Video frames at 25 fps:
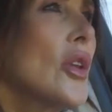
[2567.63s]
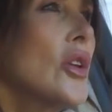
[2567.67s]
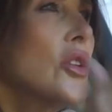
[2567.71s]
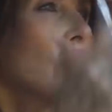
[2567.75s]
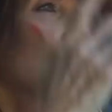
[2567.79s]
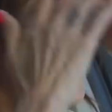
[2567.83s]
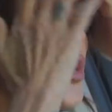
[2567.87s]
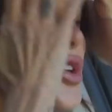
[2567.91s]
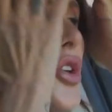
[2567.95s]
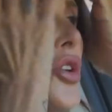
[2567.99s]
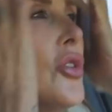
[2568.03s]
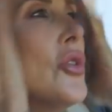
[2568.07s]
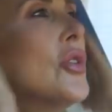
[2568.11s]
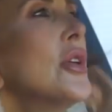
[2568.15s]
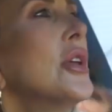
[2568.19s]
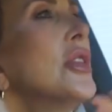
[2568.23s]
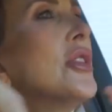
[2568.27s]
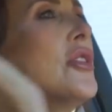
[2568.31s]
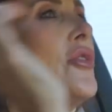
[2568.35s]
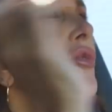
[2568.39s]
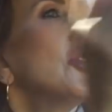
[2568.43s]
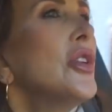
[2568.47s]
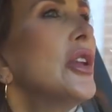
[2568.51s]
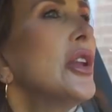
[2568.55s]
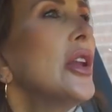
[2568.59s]
So in
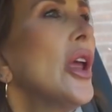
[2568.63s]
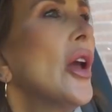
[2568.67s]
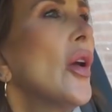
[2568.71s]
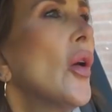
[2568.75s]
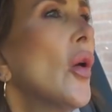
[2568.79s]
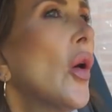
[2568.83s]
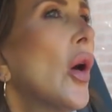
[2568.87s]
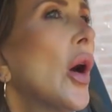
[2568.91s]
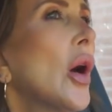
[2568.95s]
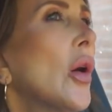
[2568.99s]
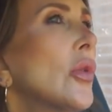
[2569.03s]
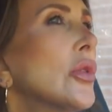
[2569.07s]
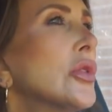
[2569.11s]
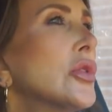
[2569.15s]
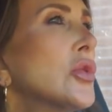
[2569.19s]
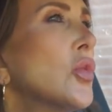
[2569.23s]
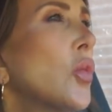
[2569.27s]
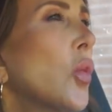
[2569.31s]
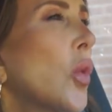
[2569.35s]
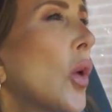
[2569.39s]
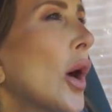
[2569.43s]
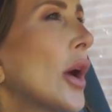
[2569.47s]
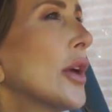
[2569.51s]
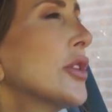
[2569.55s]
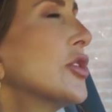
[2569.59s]
the video I was
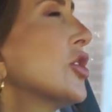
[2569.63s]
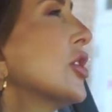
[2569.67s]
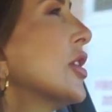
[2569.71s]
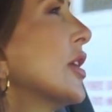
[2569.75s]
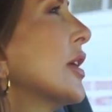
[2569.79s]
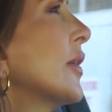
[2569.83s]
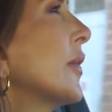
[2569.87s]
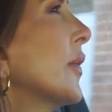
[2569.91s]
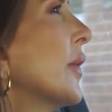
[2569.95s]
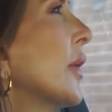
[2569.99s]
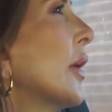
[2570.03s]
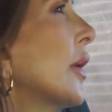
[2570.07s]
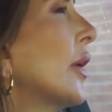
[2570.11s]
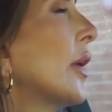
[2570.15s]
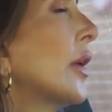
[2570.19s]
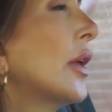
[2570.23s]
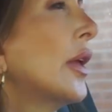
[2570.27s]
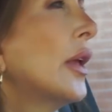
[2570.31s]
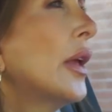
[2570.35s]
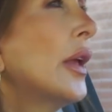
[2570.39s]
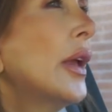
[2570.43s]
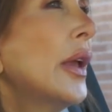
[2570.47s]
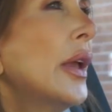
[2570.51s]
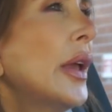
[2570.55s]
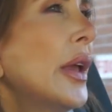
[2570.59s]
watching,
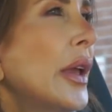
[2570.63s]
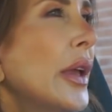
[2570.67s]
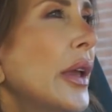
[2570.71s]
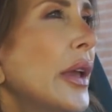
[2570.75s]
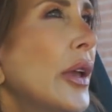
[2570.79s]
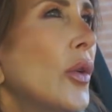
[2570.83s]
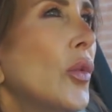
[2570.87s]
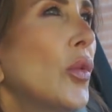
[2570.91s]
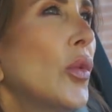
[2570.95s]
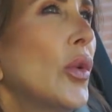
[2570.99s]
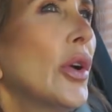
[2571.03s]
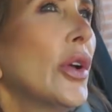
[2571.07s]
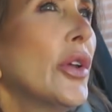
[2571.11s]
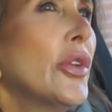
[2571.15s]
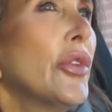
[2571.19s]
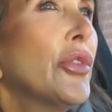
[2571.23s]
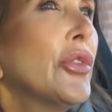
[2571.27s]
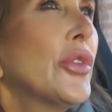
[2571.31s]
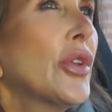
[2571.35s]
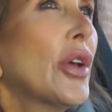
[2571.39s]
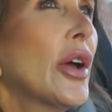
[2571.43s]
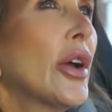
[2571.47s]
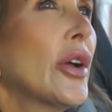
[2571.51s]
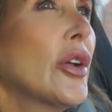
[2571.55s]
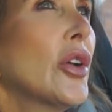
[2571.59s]
it
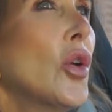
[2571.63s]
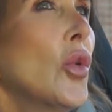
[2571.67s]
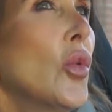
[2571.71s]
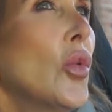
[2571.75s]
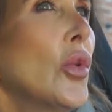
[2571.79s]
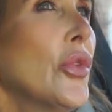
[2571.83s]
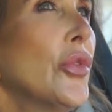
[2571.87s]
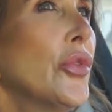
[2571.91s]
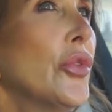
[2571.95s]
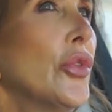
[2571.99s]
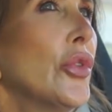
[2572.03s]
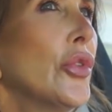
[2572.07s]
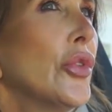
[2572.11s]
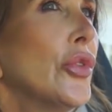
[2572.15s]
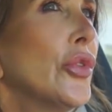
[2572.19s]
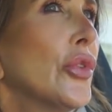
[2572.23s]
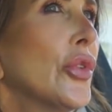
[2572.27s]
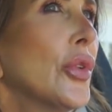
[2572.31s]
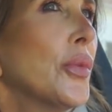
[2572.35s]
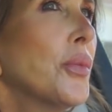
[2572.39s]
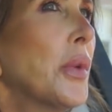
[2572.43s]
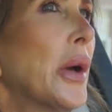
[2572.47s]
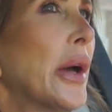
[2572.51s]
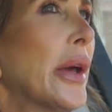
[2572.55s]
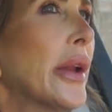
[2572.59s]
was uh, going through
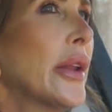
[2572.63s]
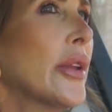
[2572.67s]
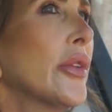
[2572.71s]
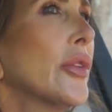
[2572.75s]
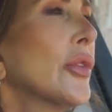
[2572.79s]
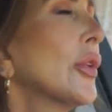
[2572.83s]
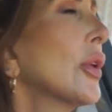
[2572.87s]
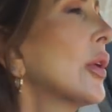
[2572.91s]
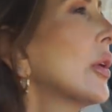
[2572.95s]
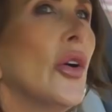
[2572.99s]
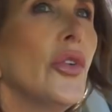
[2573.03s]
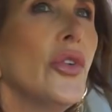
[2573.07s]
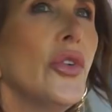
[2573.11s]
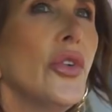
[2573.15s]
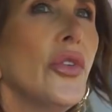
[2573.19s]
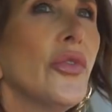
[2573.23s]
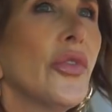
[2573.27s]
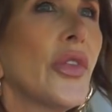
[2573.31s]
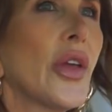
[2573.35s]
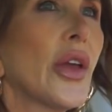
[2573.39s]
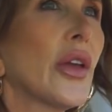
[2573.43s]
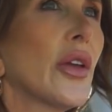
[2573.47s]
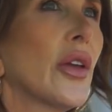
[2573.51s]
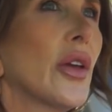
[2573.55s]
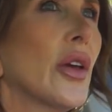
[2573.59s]
somebody's, I wonder if
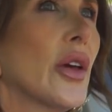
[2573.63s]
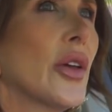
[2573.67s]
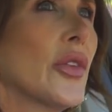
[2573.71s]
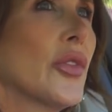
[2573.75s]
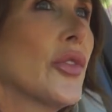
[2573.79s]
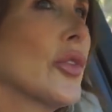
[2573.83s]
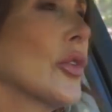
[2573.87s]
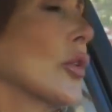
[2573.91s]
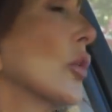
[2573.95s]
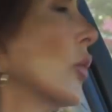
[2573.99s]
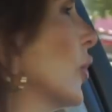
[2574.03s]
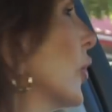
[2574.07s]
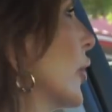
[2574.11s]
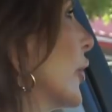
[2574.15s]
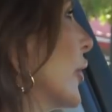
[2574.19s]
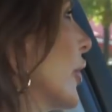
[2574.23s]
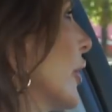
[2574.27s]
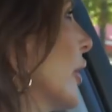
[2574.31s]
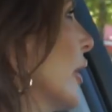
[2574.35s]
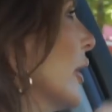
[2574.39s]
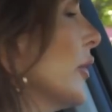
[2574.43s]
that cuts the corner.